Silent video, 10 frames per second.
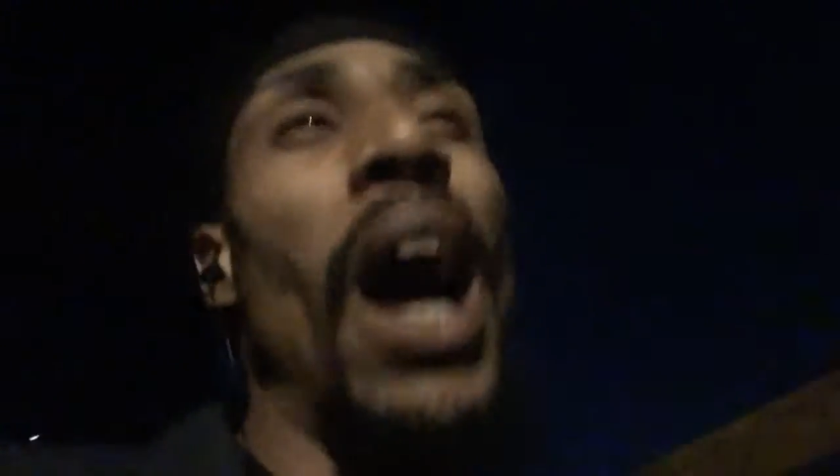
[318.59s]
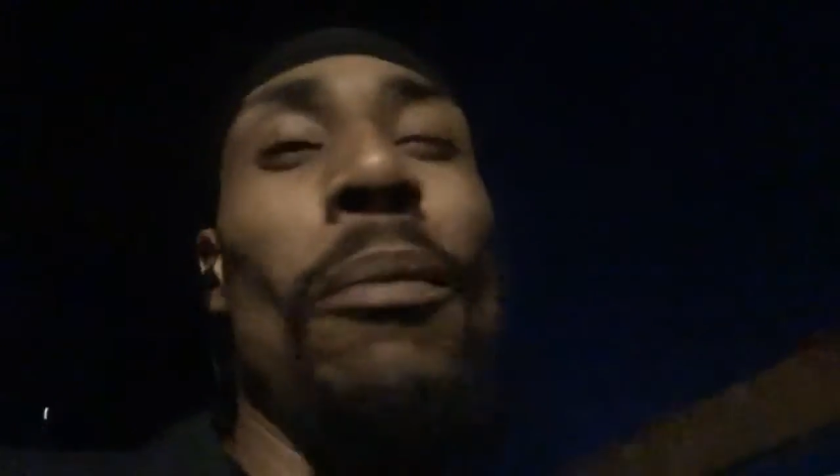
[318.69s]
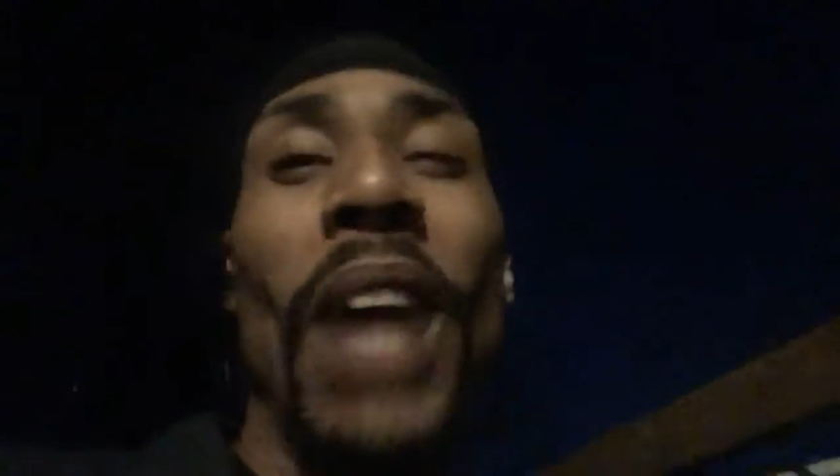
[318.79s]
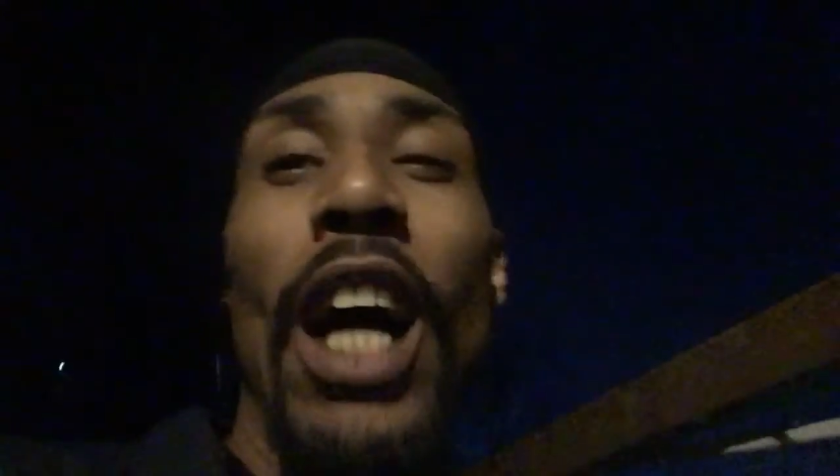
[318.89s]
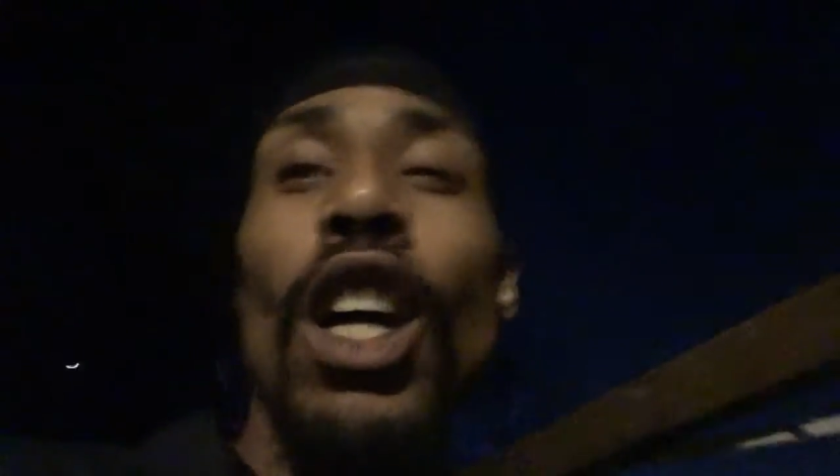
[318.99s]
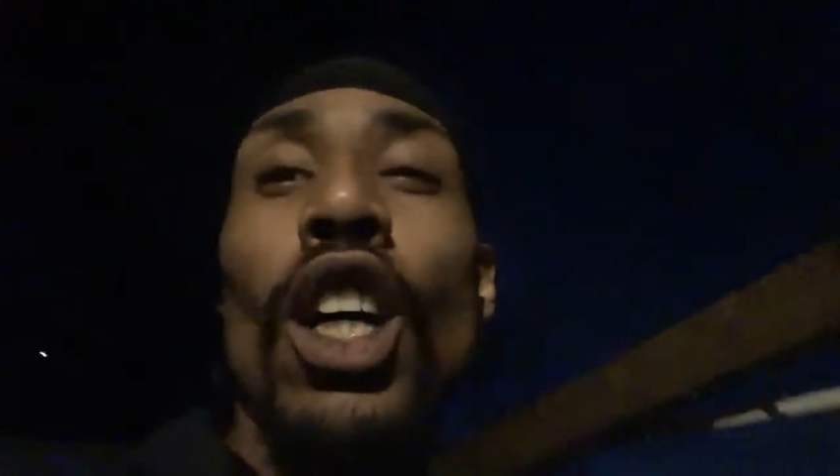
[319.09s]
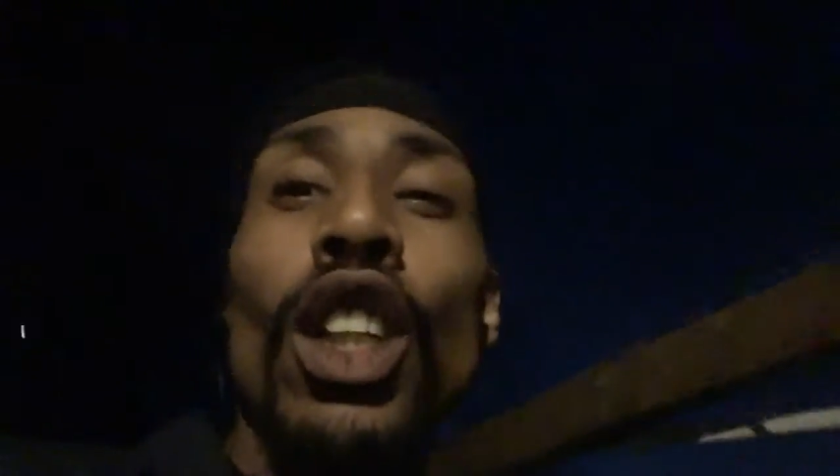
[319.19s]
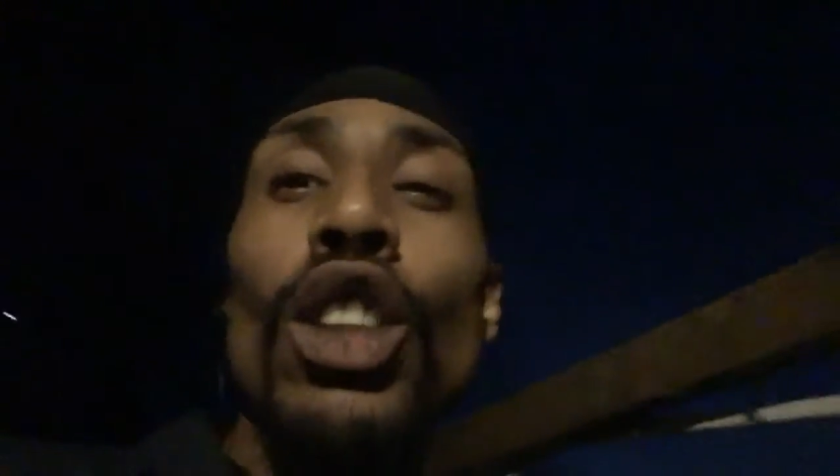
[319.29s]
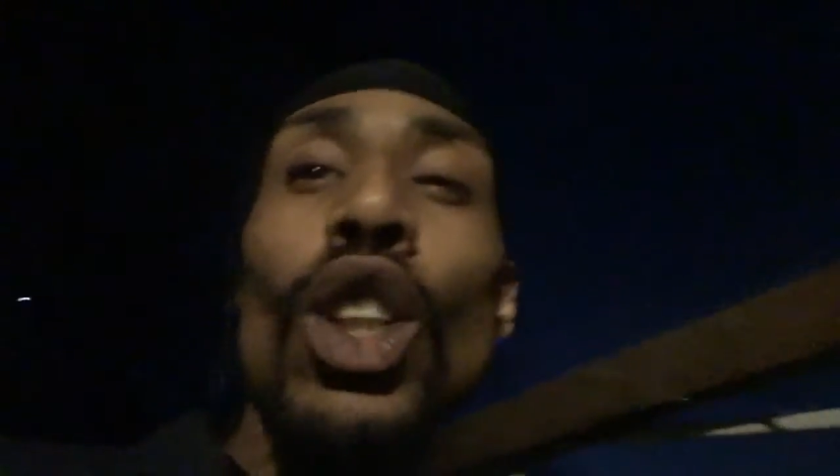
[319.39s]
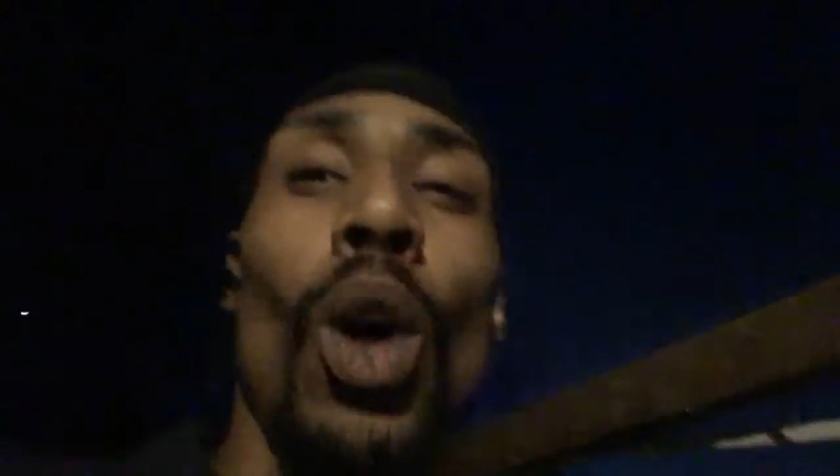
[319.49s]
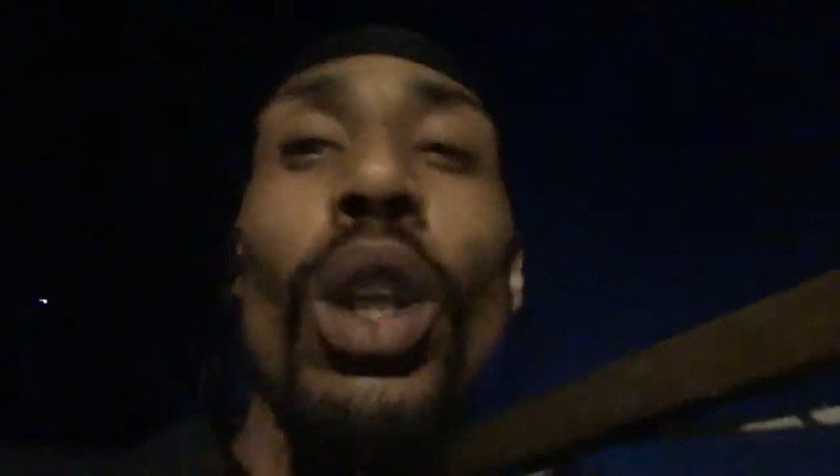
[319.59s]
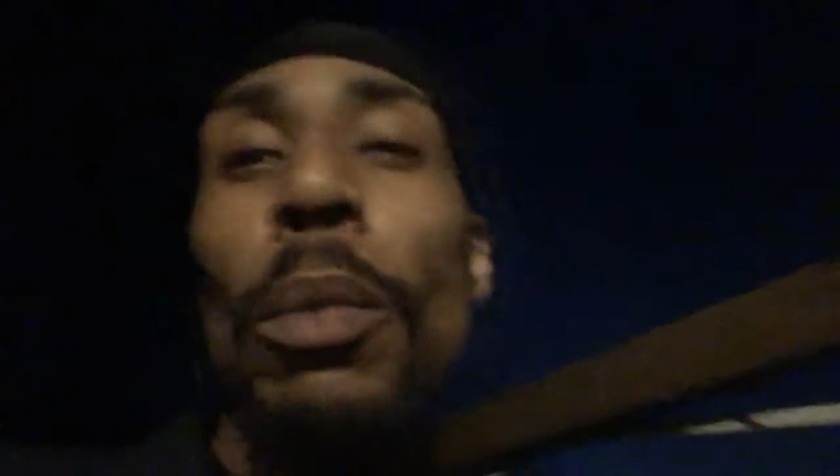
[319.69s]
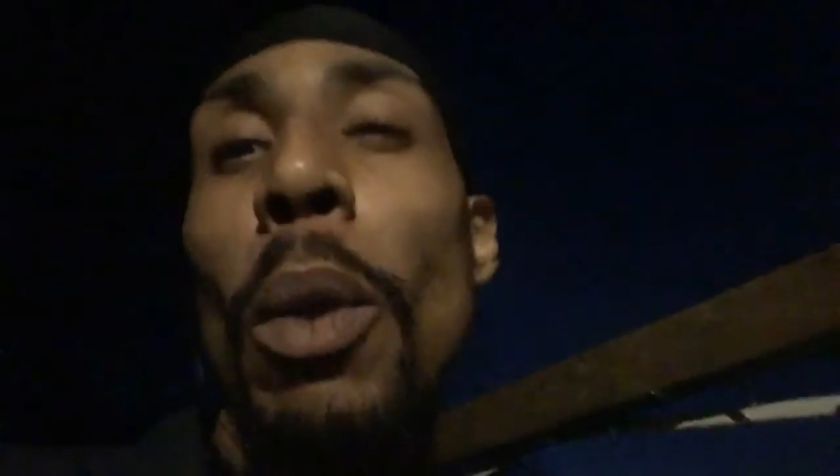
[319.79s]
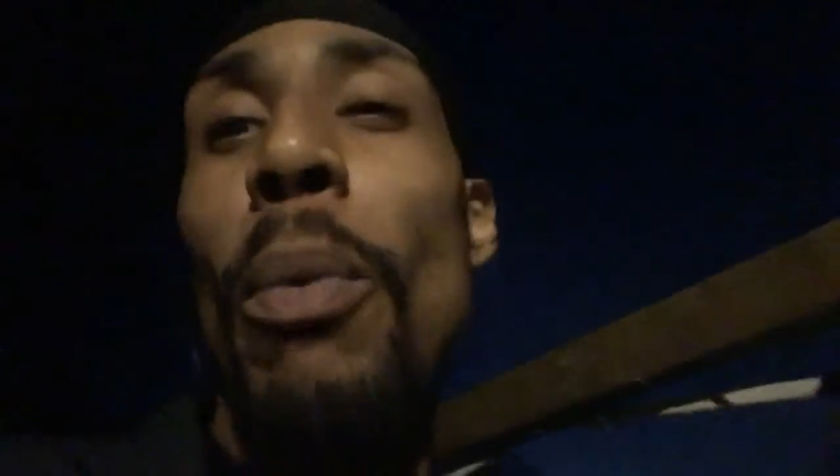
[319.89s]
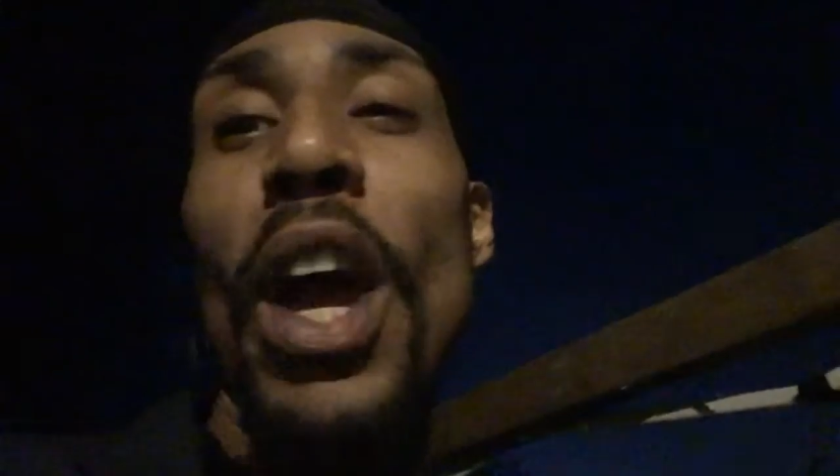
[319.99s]
I'm not totally
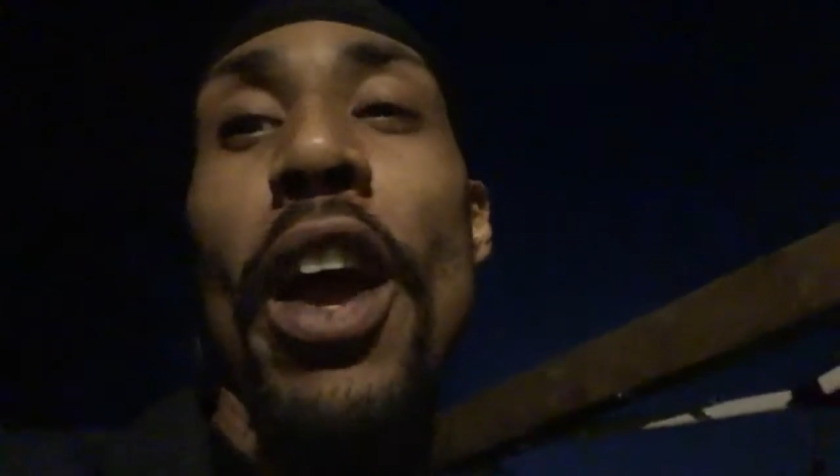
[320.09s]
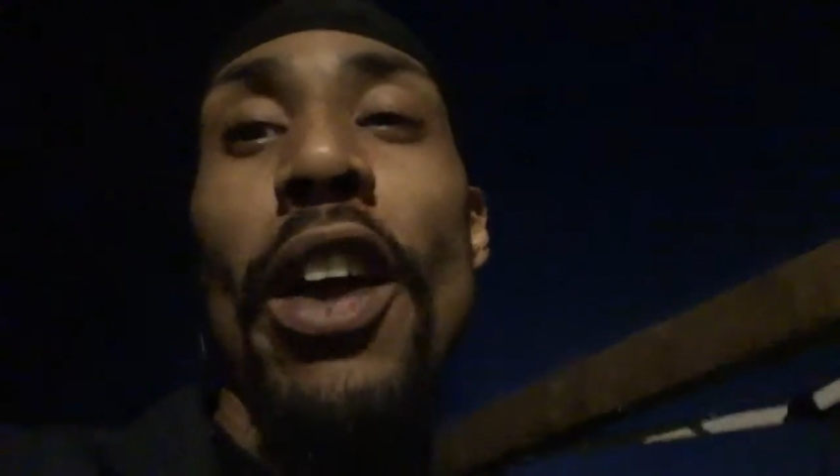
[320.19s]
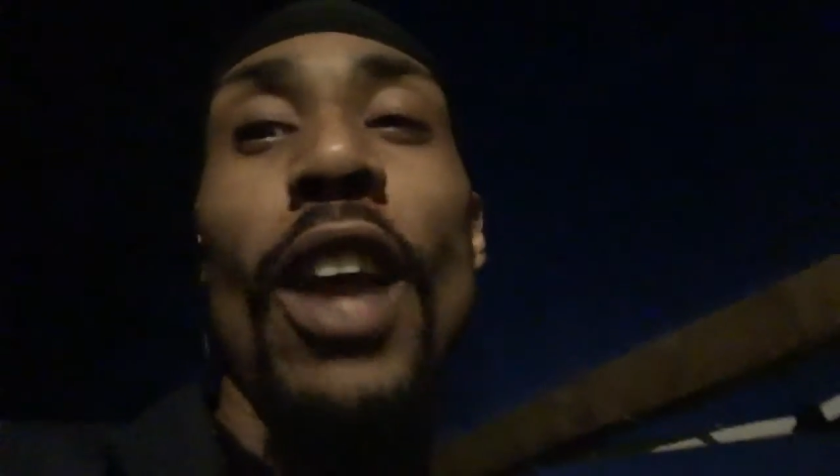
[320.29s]
prepared.